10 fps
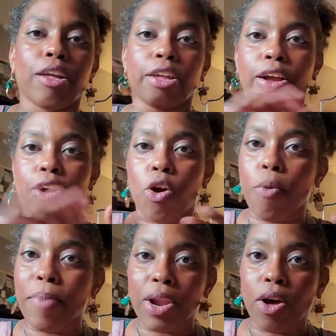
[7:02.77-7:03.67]
you
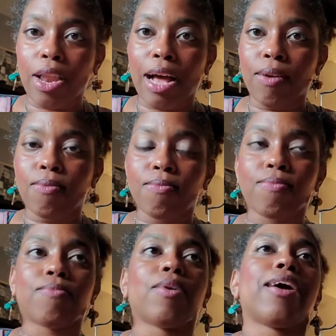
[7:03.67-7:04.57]
comb it all out,
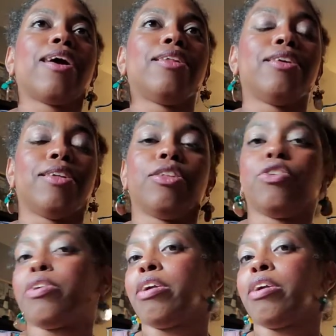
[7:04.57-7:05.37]
and then you